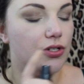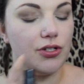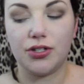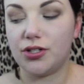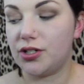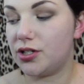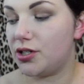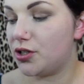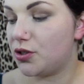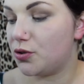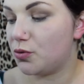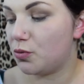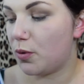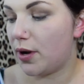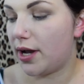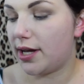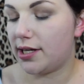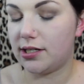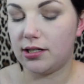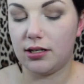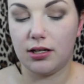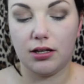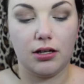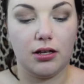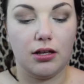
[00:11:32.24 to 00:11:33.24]
just to
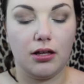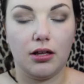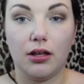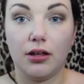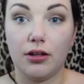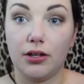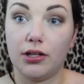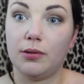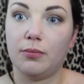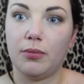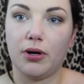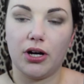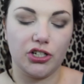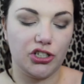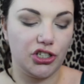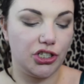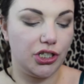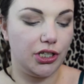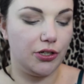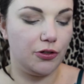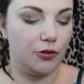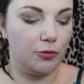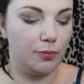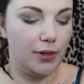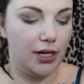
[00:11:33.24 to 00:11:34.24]
wet the brush a
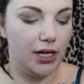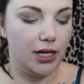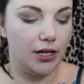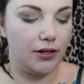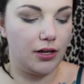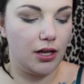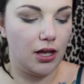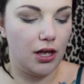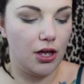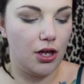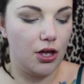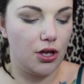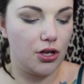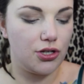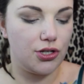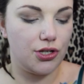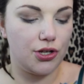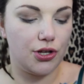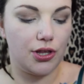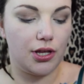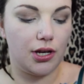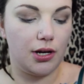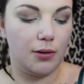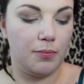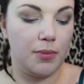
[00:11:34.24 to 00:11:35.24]
little bit so
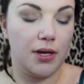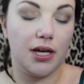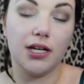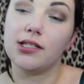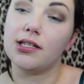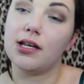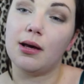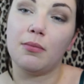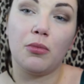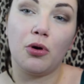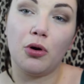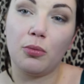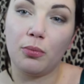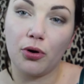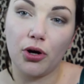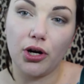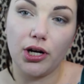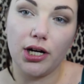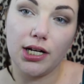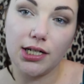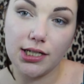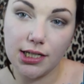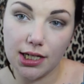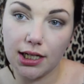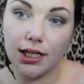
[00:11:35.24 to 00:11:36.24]
that it picks up more
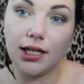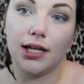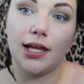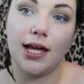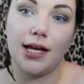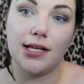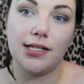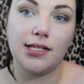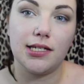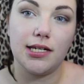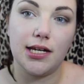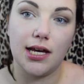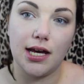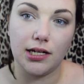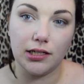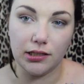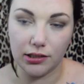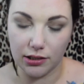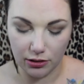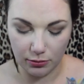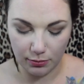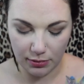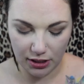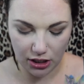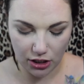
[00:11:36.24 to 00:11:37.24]
product and it lays it down a
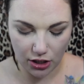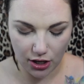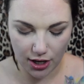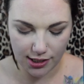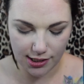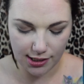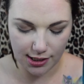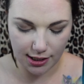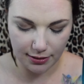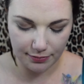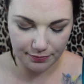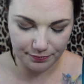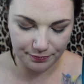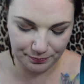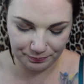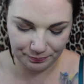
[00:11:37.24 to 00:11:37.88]
little bit nicer.